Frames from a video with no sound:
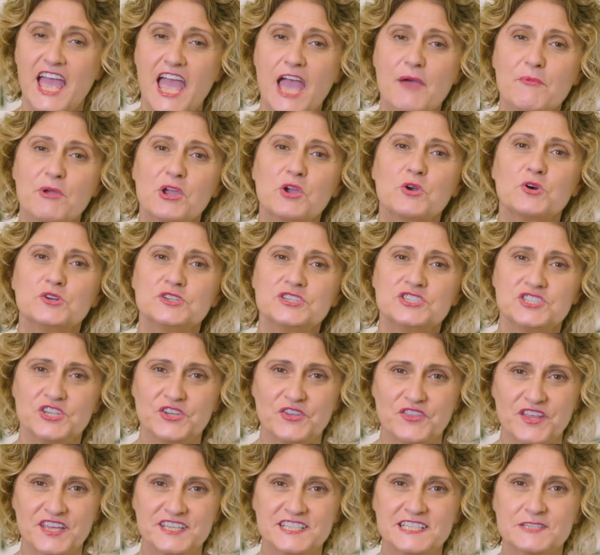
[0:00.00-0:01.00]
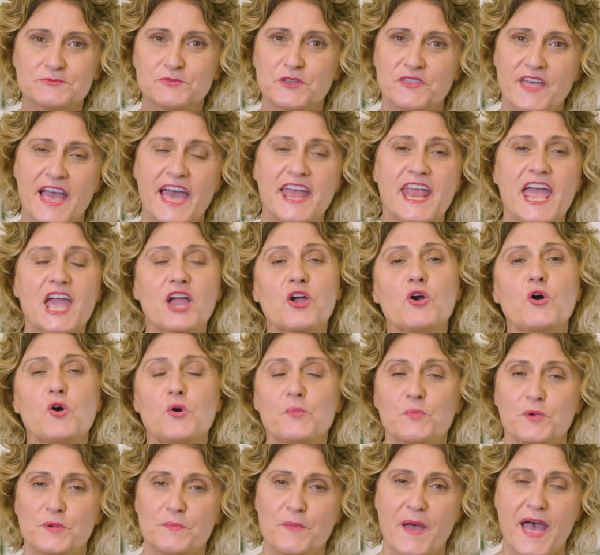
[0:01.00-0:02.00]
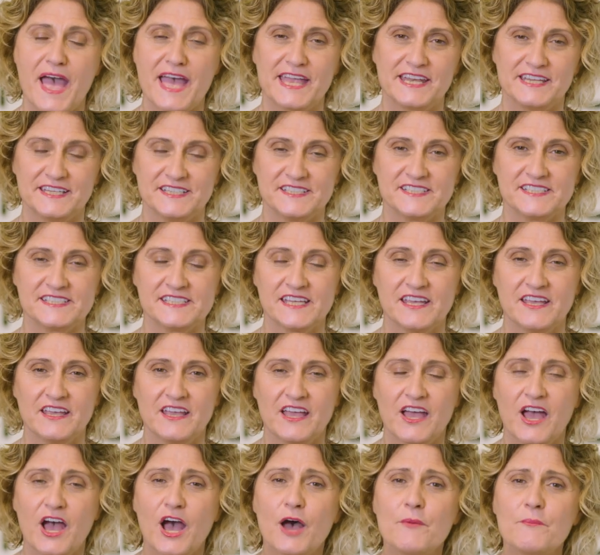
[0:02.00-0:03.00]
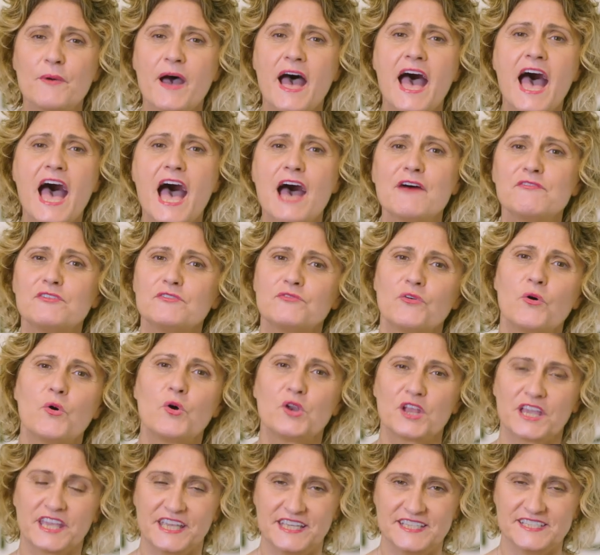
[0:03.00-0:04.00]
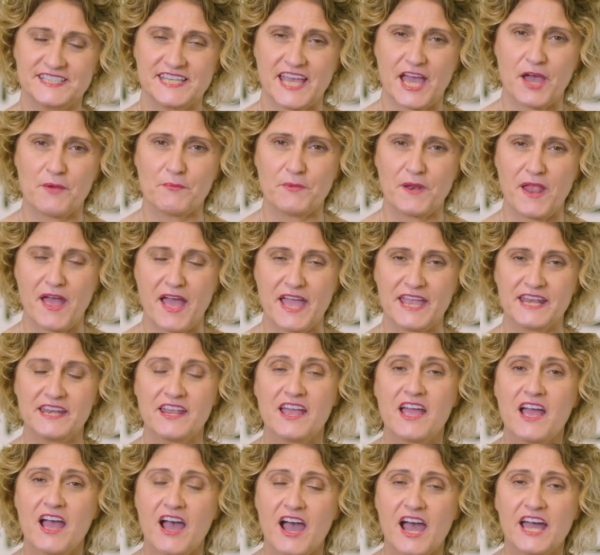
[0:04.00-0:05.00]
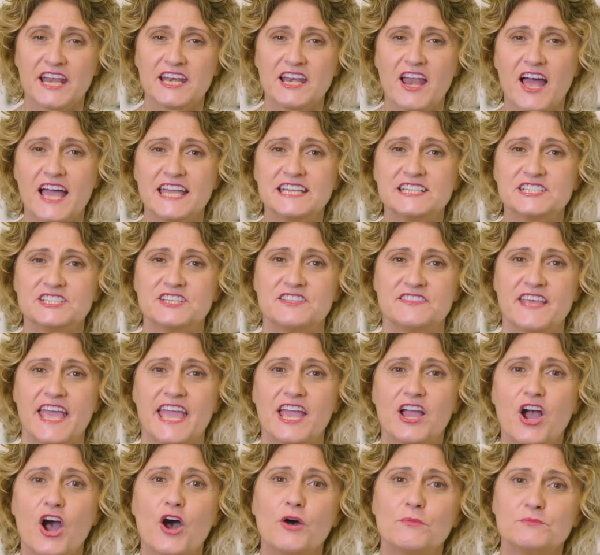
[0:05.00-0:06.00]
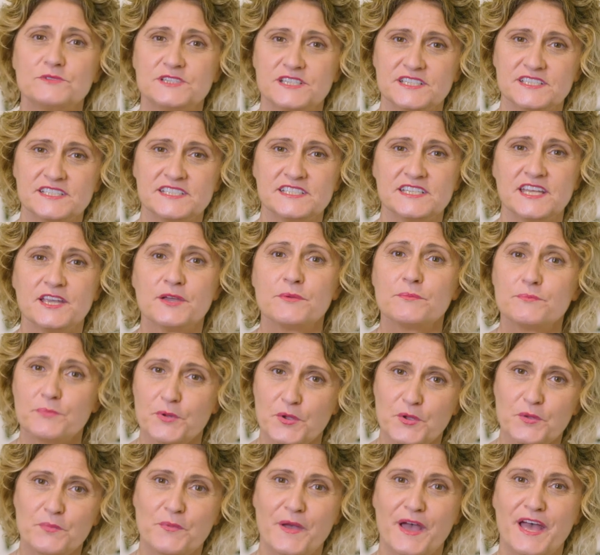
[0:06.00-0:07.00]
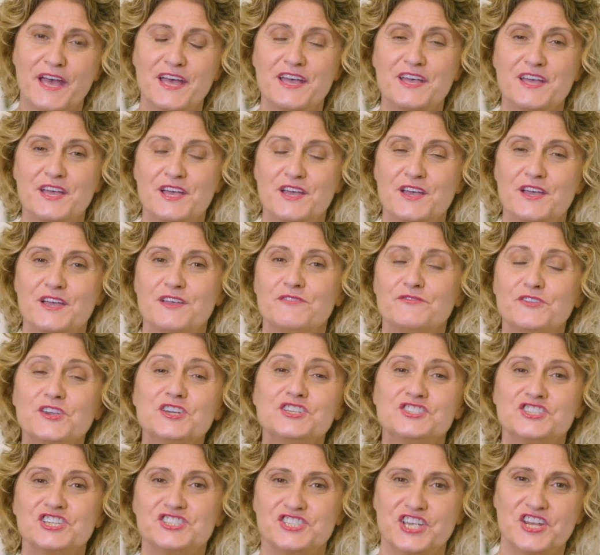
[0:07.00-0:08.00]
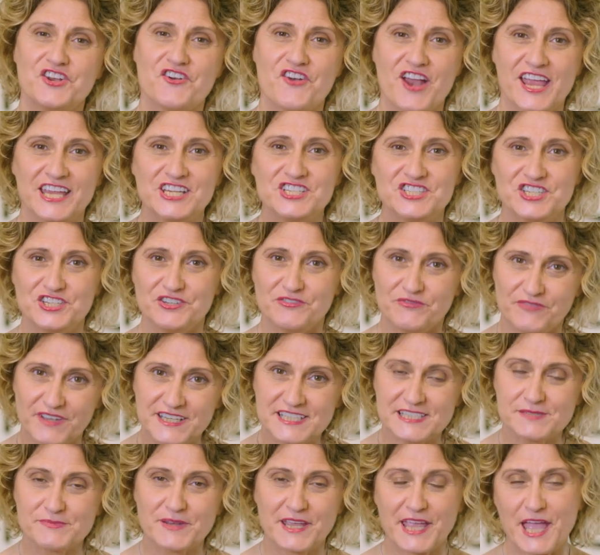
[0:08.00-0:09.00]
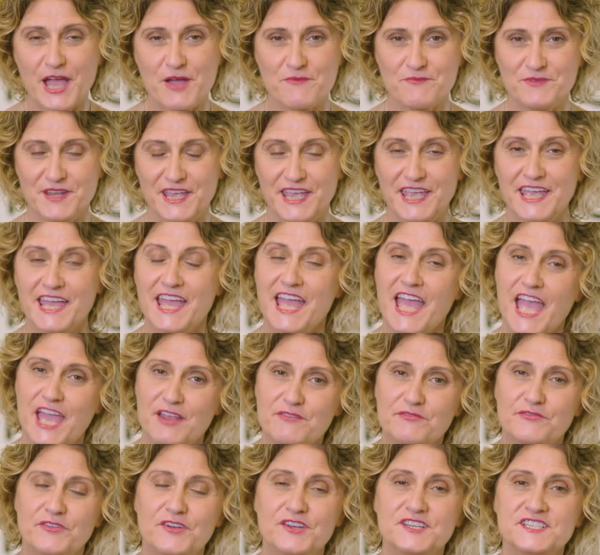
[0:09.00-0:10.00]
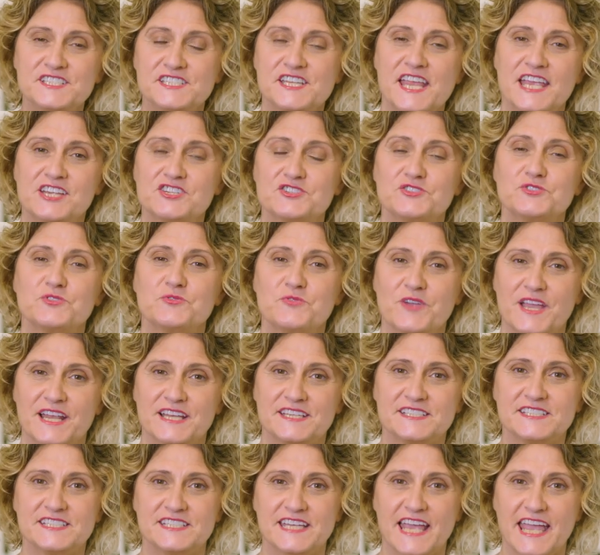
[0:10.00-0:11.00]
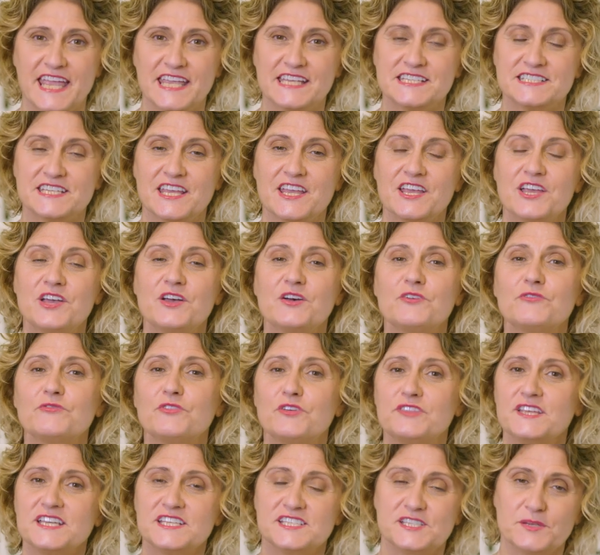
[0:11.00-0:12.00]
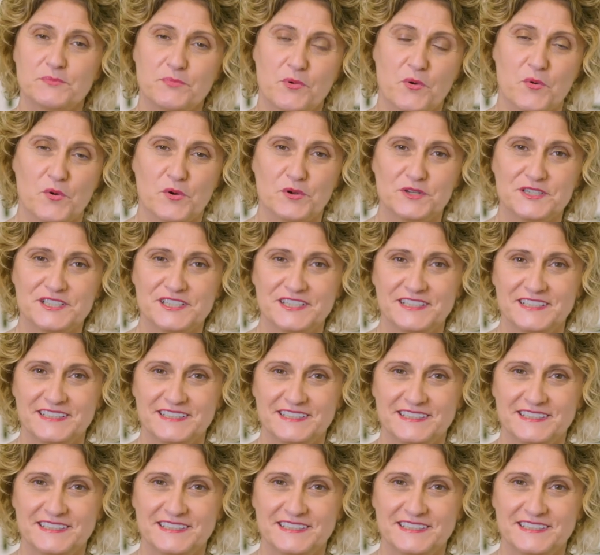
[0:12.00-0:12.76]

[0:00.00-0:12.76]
And we couldn't do this without our corporate partners. On behalf of all at Kids Helpline, I'd like to thank Optus, Bupa, Future Generation Investment Company and First National Real Estate for their support